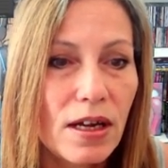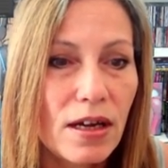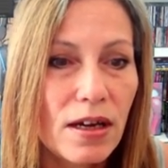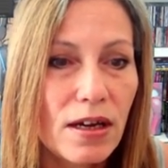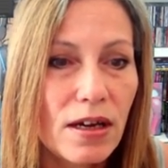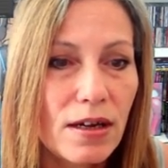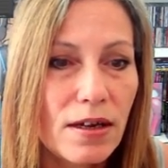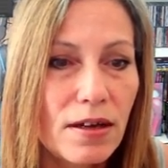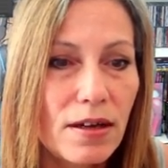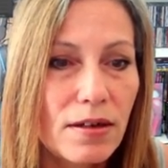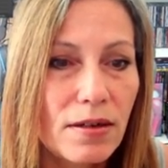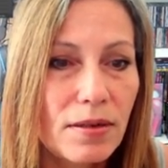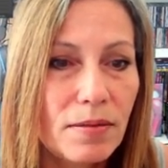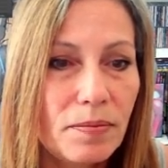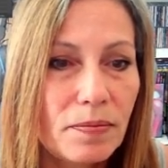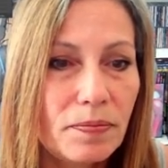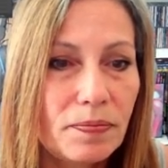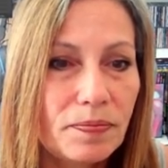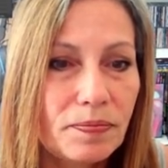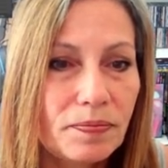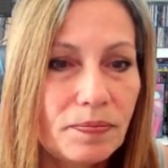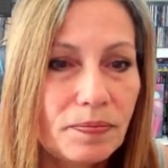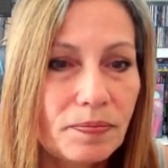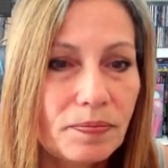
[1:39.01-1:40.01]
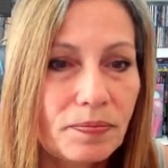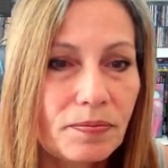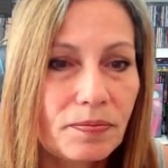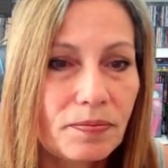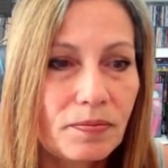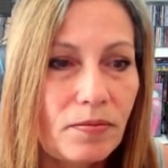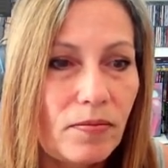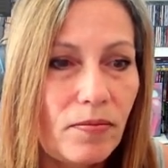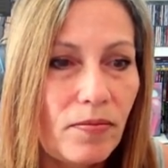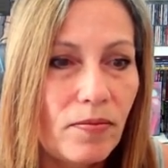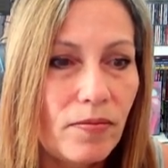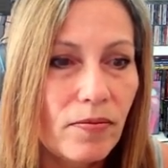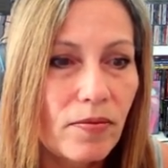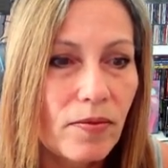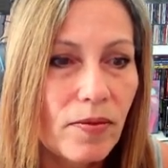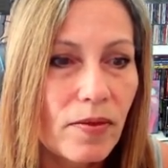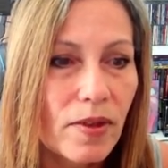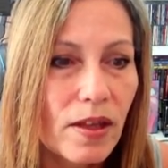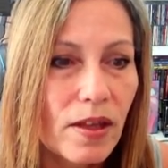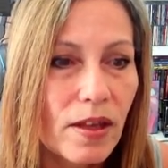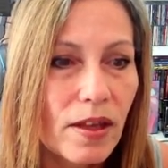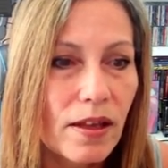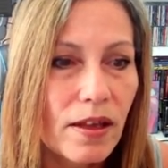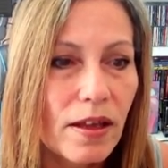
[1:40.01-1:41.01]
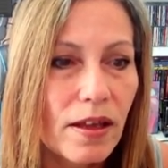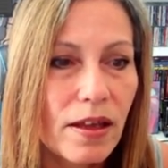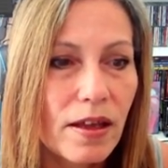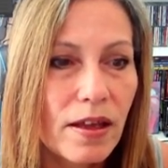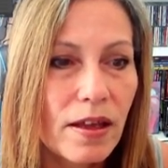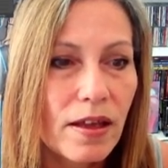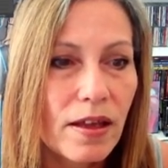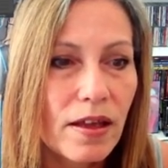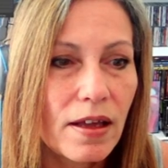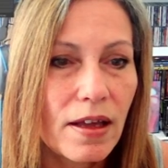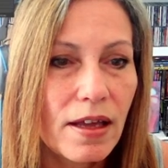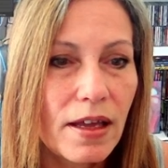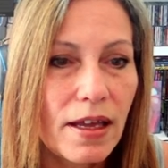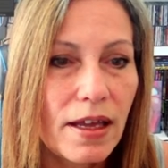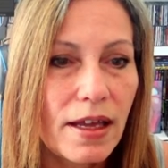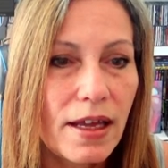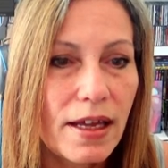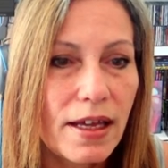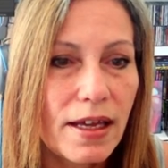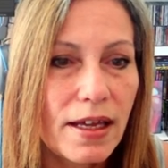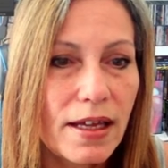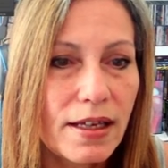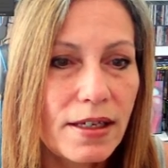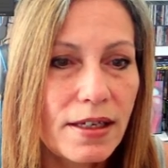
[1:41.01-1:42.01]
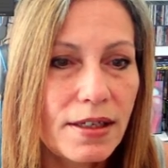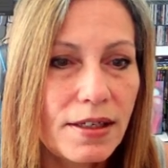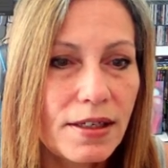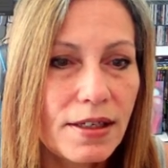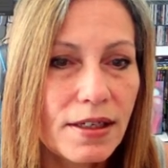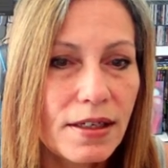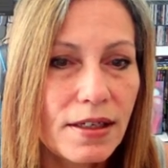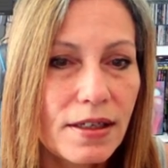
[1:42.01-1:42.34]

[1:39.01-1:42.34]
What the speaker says: and